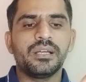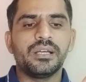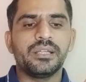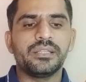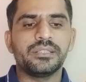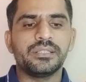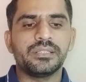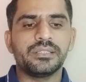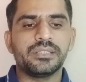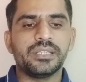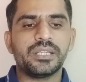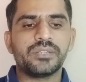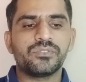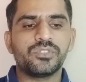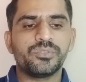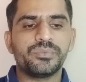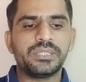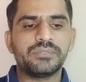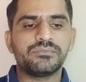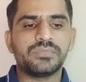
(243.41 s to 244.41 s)
And then there
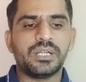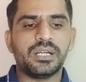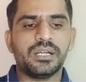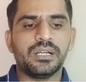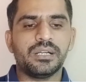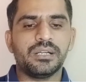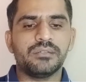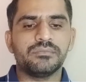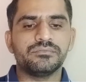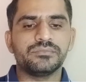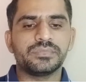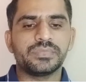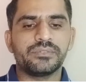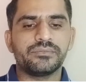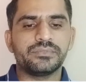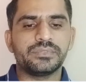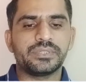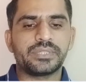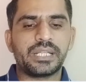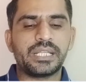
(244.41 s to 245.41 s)
would be a
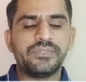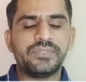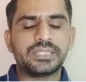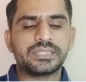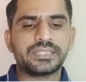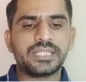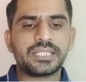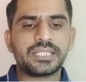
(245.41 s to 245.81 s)
relevant